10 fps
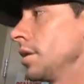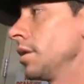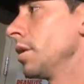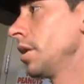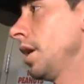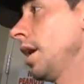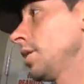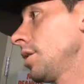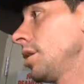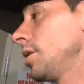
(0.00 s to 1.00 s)
And yeah,
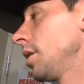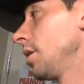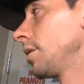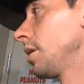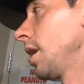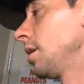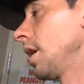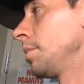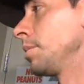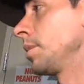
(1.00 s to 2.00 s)
it's good to see.
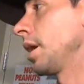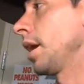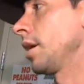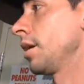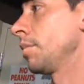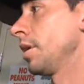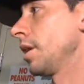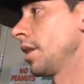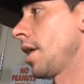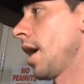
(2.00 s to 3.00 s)
Anytime a guy can compete
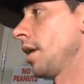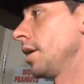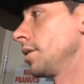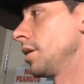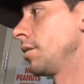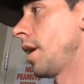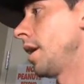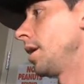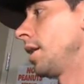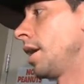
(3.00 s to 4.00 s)
like that against a
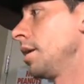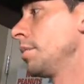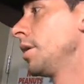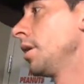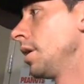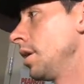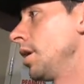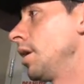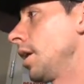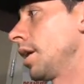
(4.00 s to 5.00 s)
right-handed lineup,
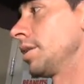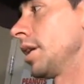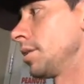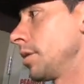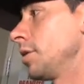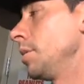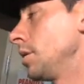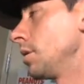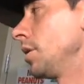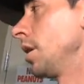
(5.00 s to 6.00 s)
like I said, especially
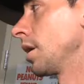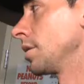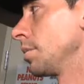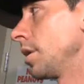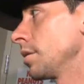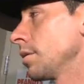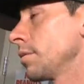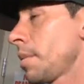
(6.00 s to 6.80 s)
being so young, it's impressive.